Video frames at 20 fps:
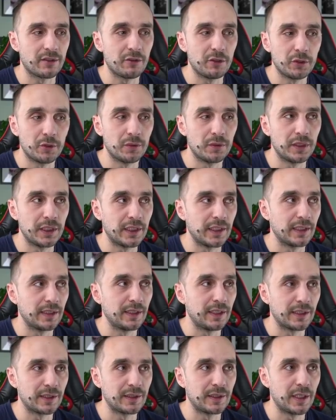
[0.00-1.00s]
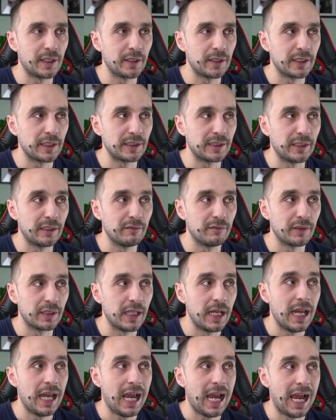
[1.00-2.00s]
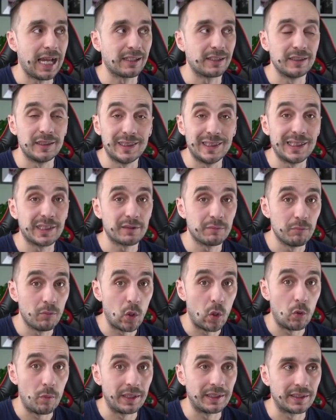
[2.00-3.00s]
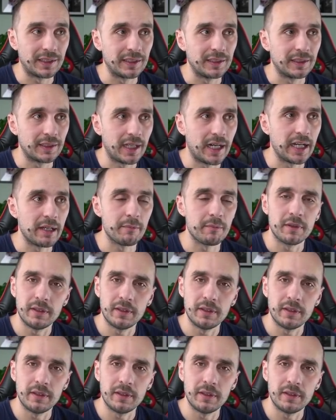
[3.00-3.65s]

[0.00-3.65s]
You don't need necessarily silver at this moment in time.